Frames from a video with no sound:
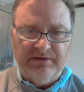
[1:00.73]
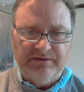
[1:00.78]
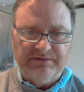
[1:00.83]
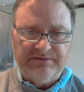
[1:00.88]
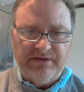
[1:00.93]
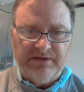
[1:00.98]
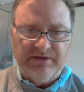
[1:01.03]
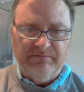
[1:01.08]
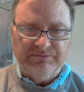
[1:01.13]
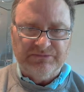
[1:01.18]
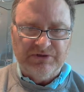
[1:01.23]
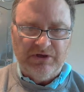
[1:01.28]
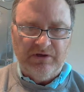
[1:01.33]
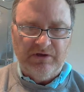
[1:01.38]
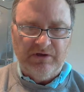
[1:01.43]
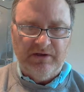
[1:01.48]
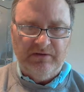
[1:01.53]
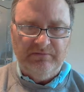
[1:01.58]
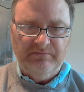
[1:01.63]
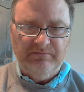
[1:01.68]
at the same
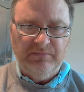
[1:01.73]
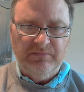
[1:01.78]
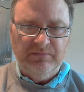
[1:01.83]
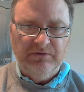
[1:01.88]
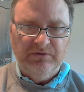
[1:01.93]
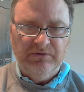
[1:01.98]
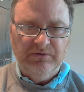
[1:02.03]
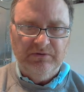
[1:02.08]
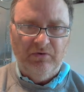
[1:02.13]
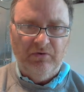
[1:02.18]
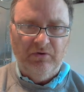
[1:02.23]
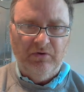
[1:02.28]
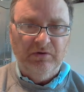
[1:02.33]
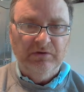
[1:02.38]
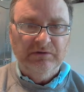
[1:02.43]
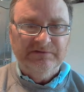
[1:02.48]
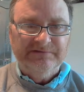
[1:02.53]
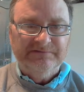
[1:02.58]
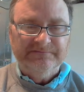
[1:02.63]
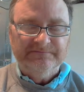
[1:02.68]
time, or
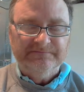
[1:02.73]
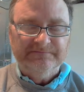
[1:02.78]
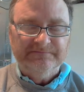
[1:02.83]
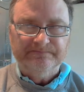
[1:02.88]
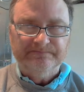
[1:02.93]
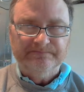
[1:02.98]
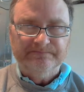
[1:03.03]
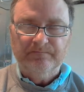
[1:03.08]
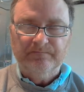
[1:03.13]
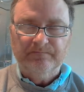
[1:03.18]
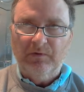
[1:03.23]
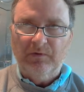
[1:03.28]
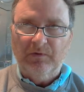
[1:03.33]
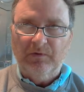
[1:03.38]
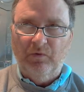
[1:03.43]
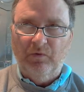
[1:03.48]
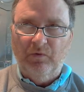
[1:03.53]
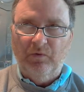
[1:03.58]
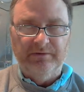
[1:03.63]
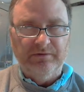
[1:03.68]

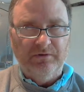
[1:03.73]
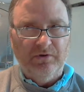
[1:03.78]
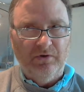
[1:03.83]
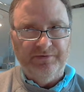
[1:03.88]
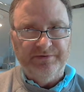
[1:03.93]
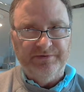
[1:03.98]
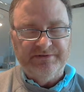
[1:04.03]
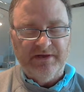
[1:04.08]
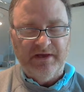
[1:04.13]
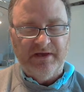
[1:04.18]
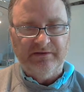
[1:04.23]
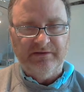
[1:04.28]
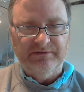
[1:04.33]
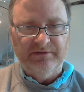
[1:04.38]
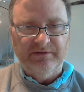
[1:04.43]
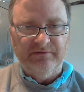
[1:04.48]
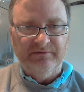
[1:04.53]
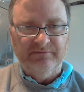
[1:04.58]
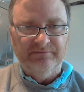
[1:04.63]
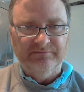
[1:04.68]
one
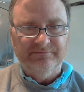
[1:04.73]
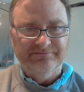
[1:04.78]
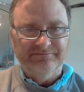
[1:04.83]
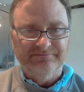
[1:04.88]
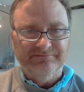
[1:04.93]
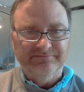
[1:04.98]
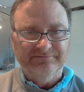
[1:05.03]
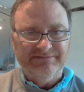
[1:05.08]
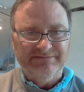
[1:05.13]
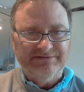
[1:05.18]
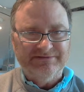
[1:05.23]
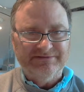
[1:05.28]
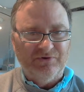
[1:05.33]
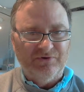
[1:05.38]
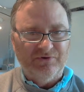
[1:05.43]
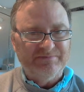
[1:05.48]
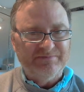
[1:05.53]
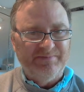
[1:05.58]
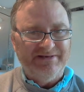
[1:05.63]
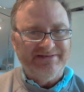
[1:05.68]
contacting sort
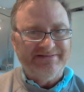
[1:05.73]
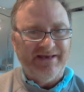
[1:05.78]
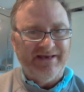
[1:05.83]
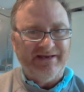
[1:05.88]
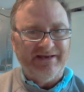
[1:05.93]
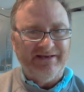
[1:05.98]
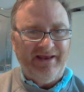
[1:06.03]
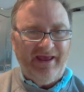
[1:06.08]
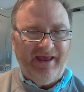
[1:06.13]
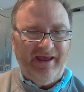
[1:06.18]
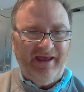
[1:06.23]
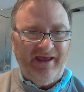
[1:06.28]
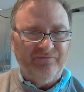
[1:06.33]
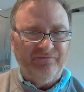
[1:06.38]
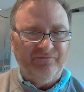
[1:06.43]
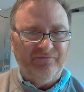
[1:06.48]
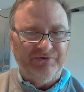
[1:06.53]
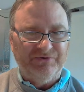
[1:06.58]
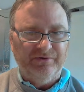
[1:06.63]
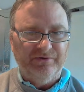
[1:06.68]
of a split second
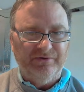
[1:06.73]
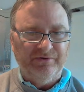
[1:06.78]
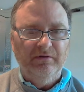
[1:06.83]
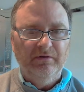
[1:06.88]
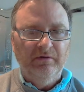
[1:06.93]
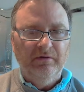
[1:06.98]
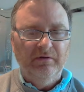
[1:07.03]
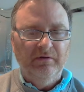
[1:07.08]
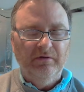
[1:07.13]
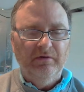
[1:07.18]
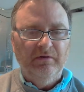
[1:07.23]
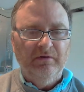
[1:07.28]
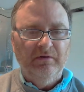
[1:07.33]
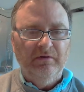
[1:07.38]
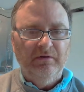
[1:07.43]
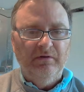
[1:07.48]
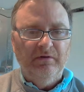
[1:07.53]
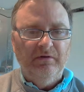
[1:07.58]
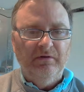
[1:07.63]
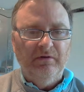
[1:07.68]
after
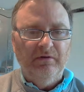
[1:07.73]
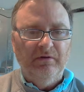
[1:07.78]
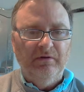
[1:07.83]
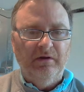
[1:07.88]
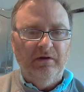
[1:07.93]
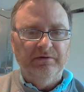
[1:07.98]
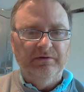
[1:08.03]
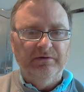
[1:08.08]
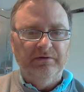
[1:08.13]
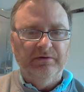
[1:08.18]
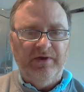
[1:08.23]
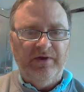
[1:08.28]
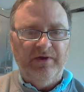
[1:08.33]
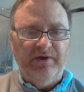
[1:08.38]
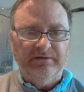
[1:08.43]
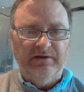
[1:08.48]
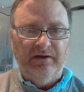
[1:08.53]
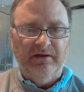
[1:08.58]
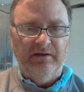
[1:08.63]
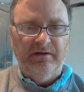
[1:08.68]
the
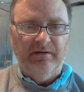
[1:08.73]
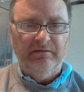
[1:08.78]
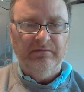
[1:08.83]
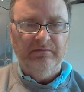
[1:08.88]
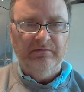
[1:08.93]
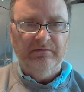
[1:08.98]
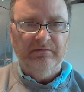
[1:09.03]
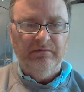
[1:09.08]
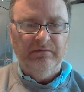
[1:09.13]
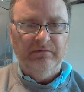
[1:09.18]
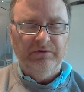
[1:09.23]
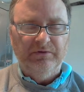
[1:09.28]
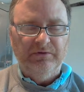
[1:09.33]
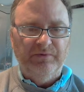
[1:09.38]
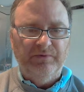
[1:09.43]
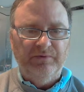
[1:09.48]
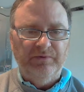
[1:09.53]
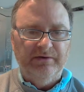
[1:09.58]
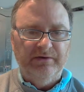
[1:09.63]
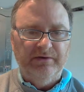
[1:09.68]
fake nail, your
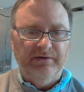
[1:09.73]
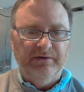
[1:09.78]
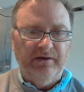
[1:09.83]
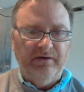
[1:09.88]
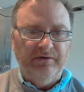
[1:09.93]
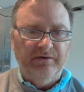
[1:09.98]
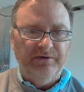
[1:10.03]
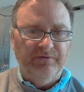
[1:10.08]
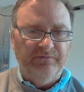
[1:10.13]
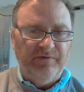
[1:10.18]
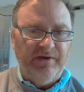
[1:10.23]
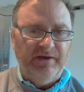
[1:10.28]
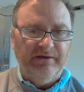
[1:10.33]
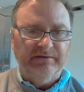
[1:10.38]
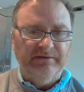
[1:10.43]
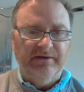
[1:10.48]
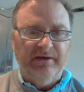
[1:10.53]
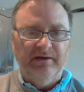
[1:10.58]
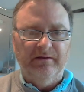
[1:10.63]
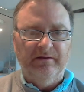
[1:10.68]
real nail and the
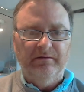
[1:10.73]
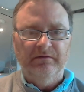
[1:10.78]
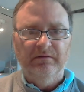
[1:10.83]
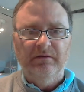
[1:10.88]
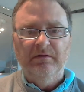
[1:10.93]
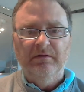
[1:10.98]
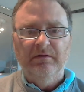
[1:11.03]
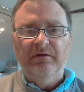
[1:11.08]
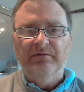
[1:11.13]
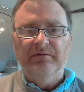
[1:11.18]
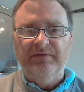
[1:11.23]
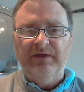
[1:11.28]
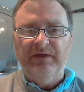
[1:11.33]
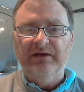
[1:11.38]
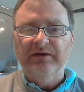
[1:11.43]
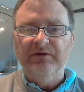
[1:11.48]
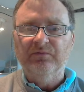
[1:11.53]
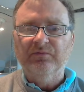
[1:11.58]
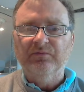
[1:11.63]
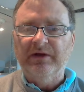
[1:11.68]
fake nail,
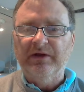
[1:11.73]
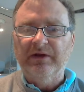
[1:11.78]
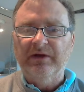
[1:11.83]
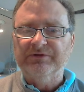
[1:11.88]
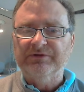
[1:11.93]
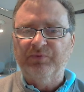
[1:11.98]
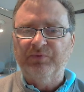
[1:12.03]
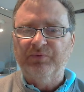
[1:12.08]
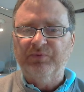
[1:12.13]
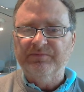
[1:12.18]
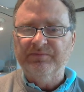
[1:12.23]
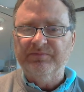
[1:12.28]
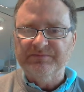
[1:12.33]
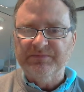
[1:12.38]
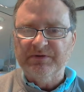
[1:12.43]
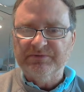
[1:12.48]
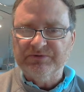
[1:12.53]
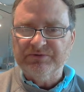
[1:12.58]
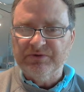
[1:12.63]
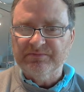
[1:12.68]
then you run into problems
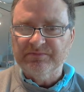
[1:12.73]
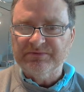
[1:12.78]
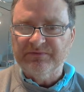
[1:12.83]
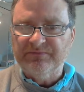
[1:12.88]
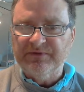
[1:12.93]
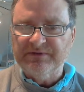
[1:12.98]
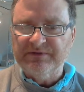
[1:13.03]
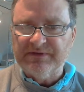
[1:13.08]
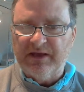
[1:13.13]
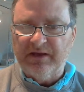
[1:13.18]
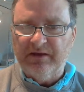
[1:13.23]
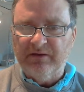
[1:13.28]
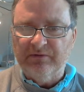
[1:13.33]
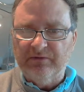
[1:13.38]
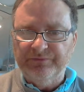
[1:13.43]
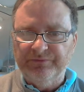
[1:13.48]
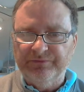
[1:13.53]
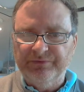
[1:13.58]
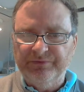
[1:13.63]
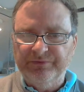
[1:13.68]
in terms of the
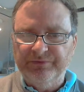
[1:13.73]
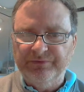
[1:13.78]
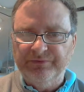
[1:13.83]
sound.